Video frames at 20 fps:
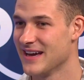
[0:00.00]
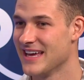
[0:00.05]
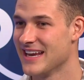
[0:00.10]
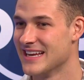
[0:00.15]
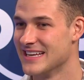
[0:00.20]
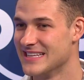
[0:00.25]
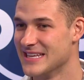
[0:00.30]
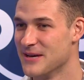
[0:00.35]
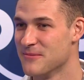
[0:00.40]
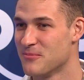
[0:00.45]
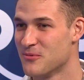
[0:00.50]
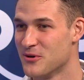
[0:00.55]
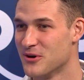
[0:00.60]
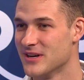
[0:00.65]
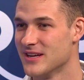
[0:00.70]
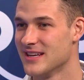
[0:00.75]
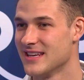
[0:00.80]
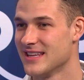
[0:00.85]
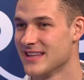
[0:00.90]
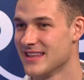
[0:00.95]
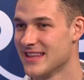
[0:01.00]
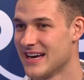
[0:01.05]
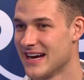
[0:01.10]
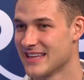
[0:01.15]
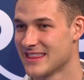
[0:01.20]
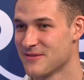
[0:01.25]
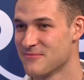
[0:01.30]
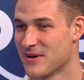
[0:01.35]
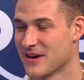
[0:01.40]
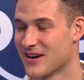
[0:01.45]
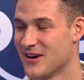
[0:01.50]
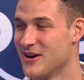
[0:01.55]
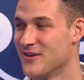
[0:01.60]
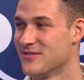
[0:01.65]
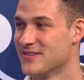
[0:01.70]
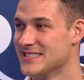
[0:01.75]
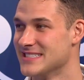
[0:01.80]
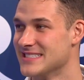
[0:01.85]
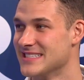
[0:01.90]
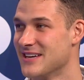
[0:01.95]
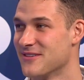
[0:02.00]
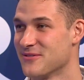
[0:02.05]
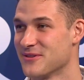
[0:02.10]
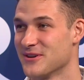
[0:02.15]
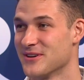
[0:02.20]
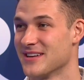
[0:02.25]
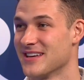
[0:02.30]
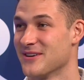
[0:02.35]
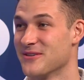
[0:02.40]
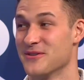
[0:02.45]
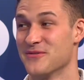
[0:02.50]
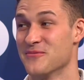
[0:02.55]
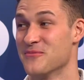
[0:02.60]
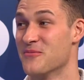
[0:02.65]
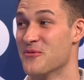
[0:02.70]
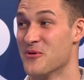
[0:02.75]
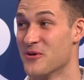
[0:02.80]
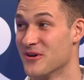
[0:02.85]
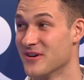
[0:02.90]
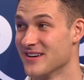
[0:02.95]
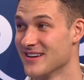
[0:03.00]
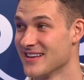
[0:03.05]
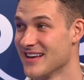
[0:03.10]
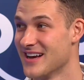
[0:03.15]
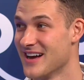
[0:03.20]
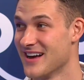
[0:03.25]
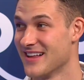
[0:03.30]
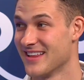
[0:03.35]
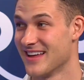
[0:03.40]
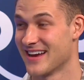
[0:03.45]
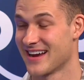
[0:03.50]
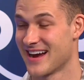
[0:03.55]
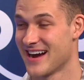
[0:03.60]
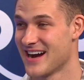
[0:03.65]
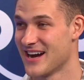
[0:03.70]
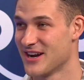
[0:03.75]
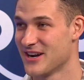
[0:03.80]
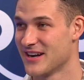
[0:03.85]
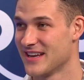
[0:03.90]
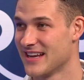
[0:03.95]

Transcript: I hit a deep one, I think my confidence is definitely going to go even more higher.